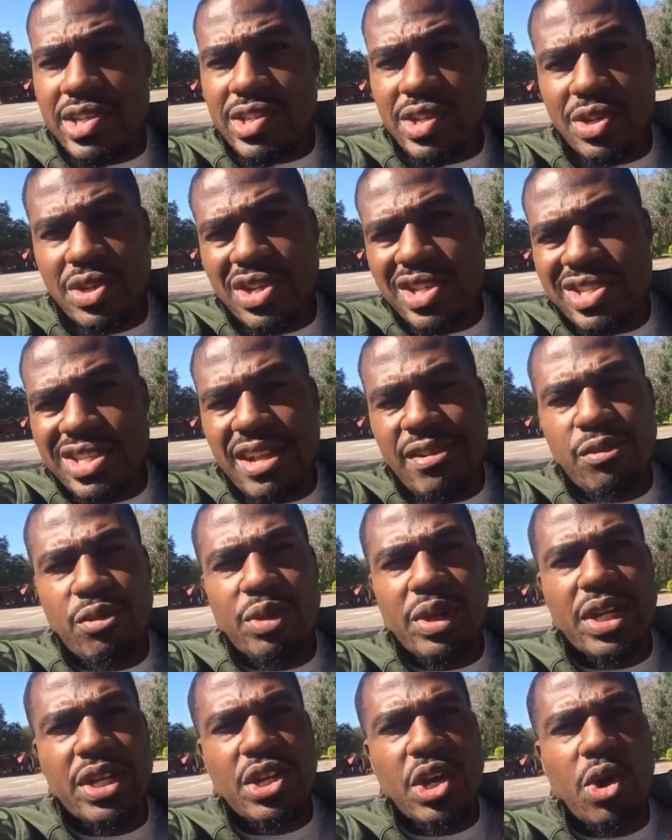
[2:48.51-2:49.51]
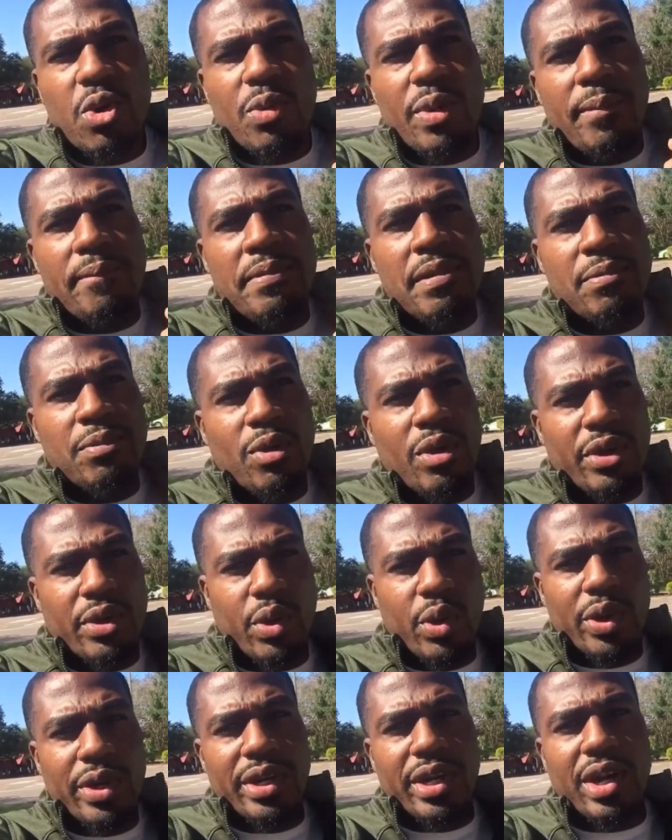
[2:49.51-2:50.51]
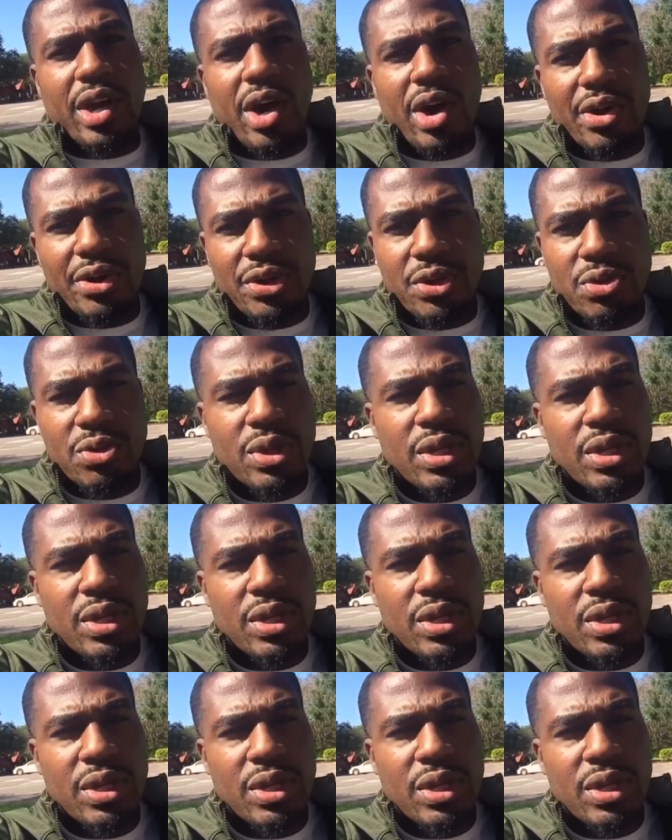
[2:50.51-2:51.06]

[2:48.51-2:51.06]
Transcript: So you just never really know when people are going to call you.